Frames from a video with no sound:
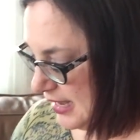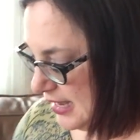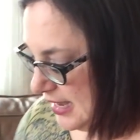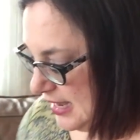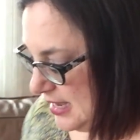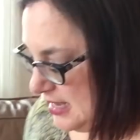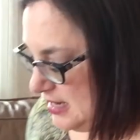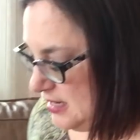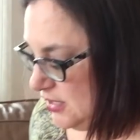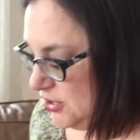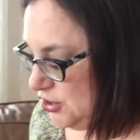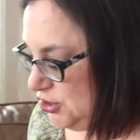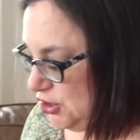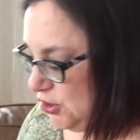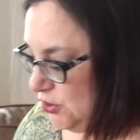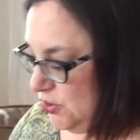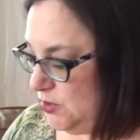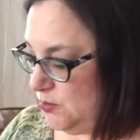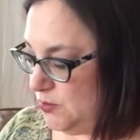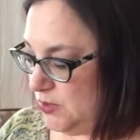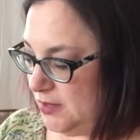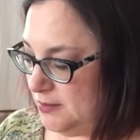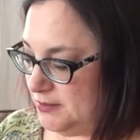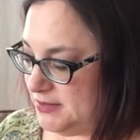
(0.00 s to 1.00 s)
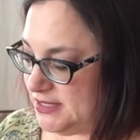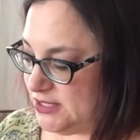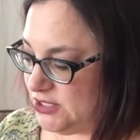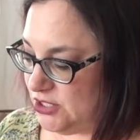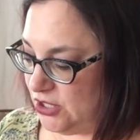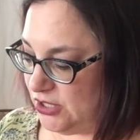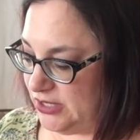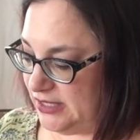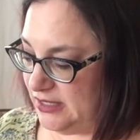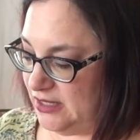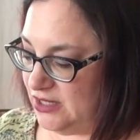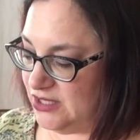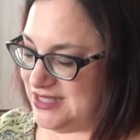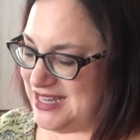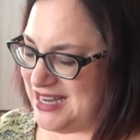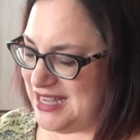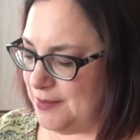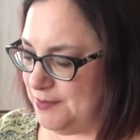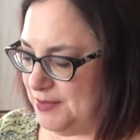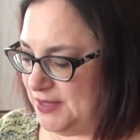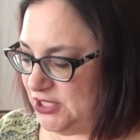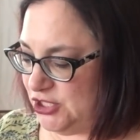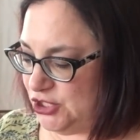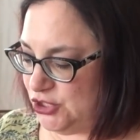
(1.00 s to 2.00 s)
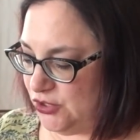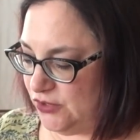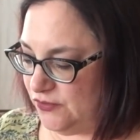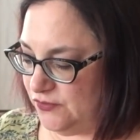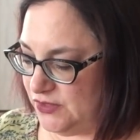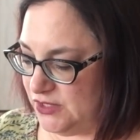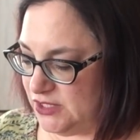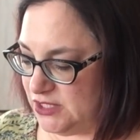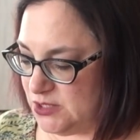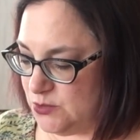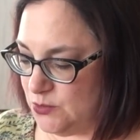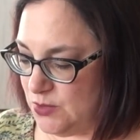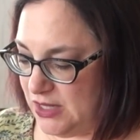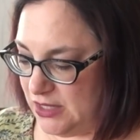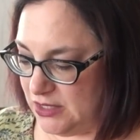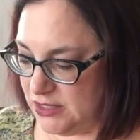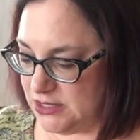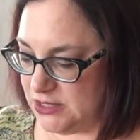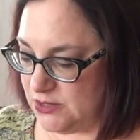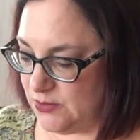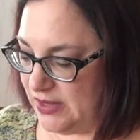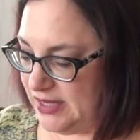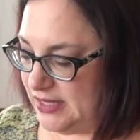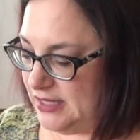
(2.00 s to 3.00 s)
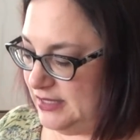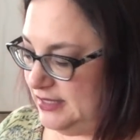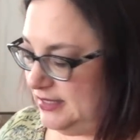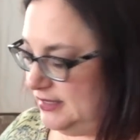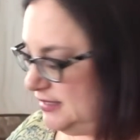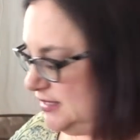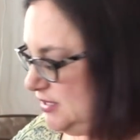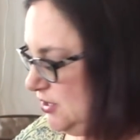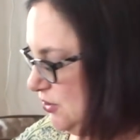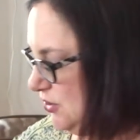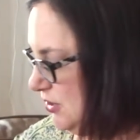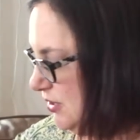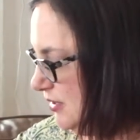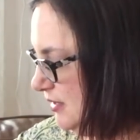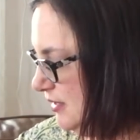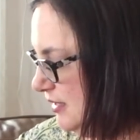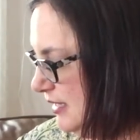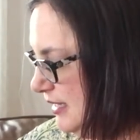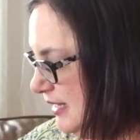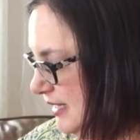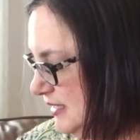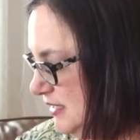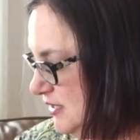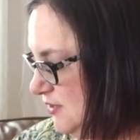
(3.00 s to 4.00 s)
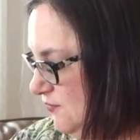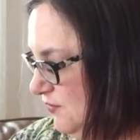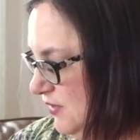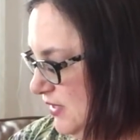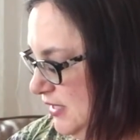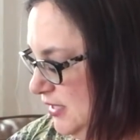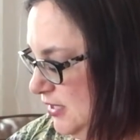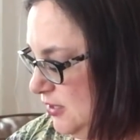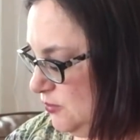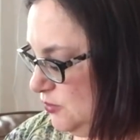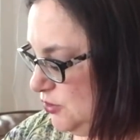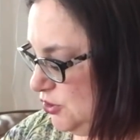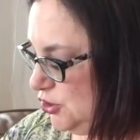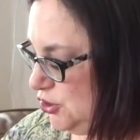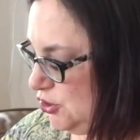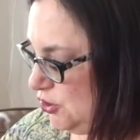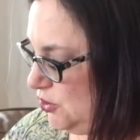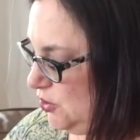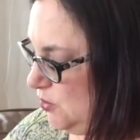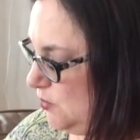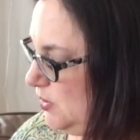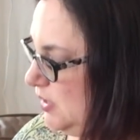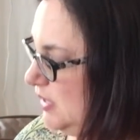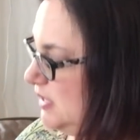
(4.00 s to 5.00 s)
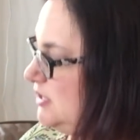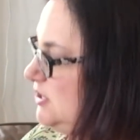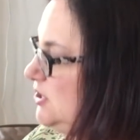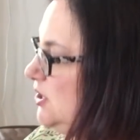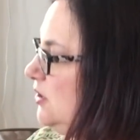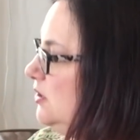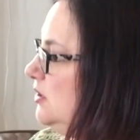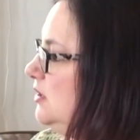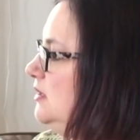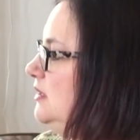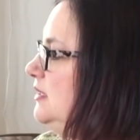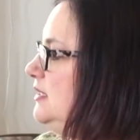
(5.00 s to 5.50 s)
And I'll show you where I'm starting. I'll take a picture of it as well so I can insert it in the next video to show you where I started.